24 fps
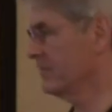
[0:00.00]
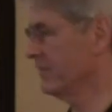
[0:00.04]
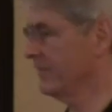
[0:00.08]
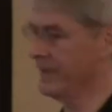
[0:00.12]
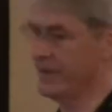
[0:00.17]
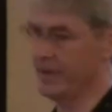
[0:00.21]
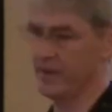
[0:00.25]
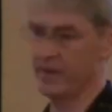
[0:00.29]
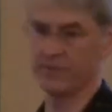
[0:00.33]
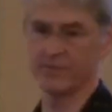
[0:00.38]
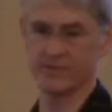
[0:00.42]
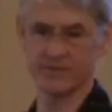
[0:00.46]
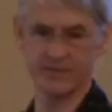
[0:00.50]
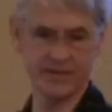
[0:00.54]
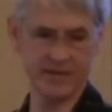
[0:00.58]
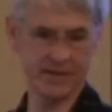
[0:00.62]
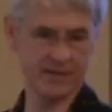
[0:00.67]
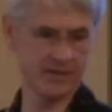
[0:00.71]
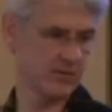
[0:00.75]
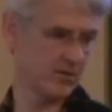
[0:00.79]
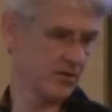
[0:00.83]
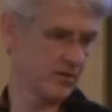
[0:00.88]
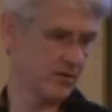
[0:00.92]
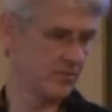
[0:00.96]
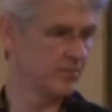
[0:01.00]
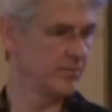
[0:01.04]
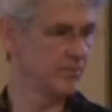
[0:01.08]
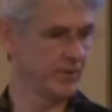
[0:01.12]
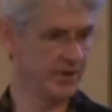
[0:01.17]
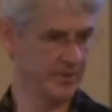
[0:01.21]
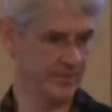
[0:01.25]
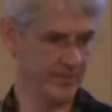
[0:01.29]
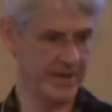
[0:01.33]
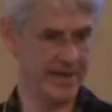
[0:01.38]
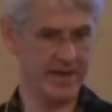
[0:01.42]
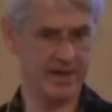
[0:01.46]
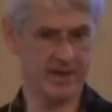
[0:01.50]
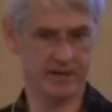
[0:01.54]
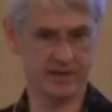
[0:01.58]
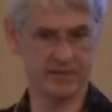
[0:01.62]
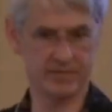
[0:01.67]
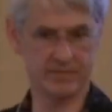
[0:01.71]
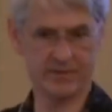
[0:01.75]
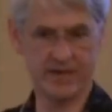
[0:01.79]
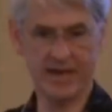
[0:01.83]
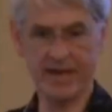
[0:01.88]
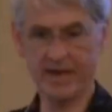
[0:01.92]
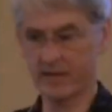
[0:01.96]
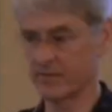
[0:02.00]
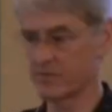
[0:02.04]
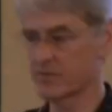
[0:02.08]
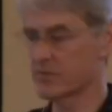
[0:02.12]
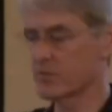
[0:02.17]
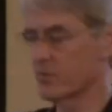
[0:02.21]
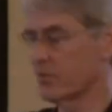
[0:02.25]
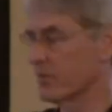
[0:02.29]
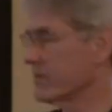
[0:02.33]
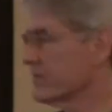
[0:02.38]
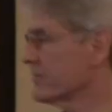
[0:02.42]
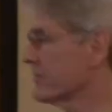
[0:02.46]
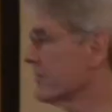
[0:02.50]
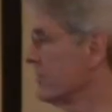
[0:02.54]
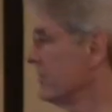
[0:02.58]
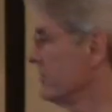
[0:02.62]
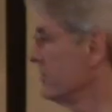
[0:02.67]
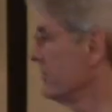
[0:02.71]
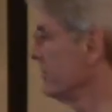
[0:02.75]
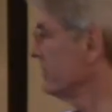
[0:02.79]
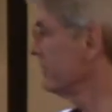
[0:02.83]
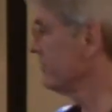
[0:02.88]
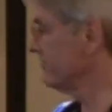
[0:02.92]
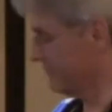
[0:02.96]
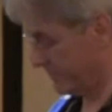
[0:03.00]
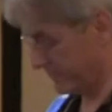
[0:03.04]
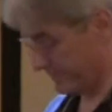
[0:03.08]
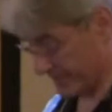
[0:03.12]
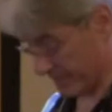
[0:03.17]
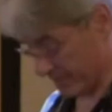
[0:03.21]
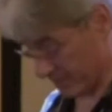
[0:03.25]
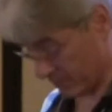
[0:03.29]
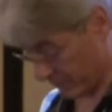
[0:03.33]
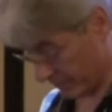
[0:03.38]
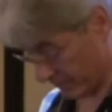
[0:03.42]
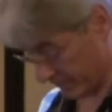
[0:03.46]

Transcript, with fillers: We sell, or when we had an active store, sold their